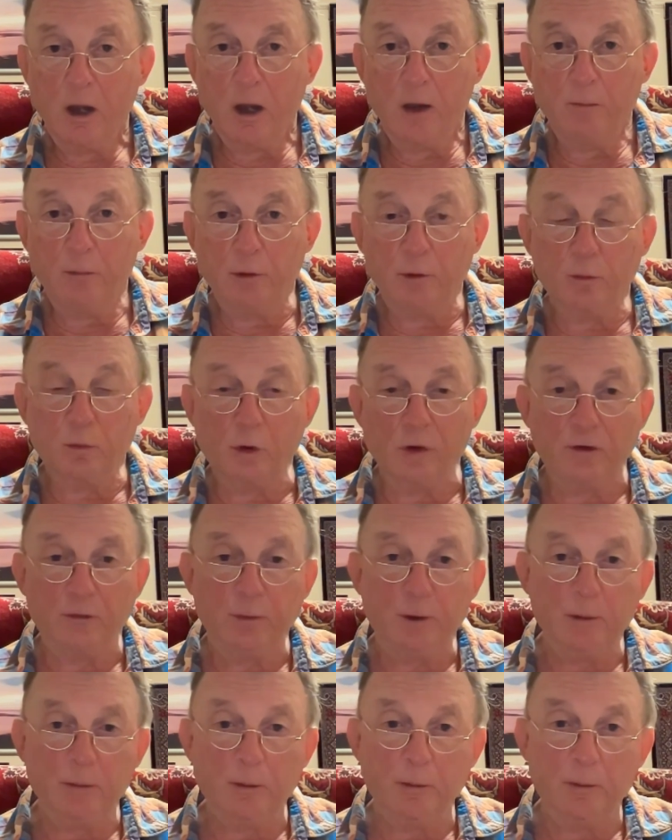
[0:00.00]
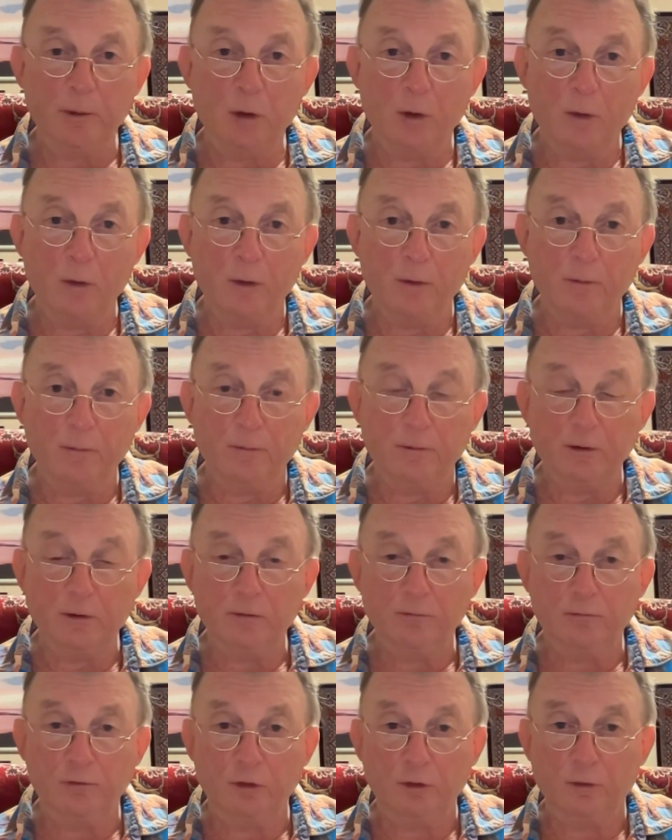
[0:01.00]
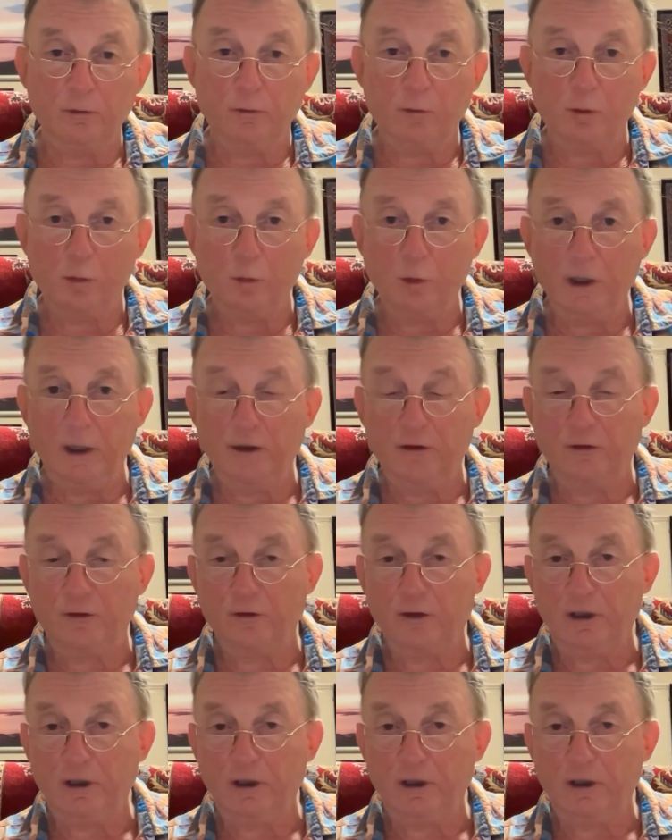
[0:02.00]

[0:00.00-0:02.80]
But once people have been on them for two to four weeks,